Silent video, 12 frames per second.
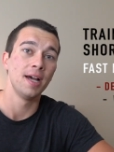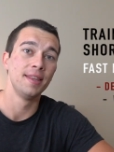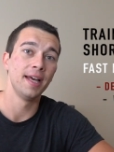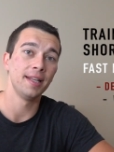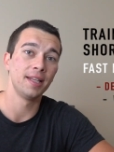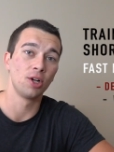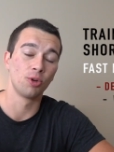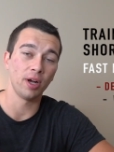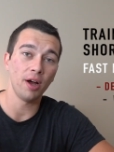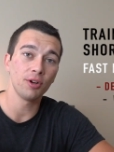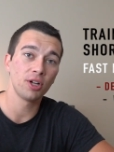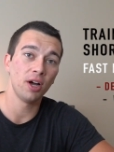that the
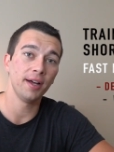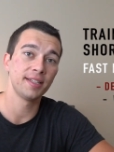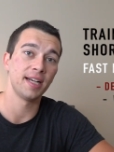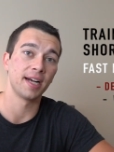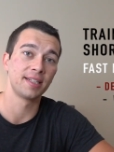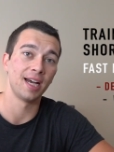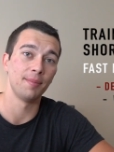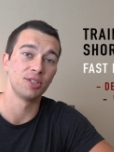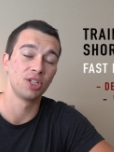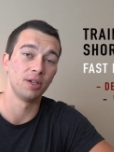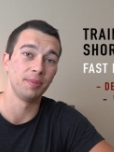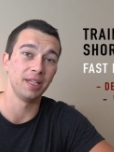ground contact time
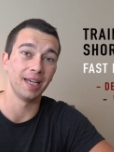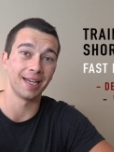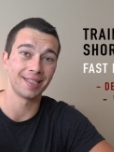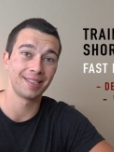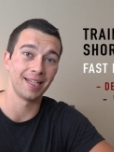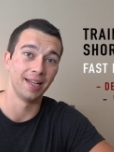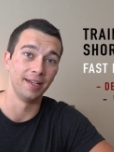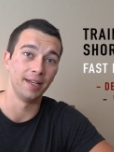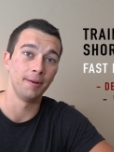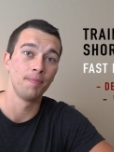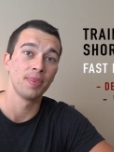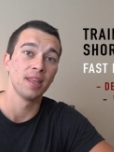is going to be
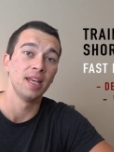extended.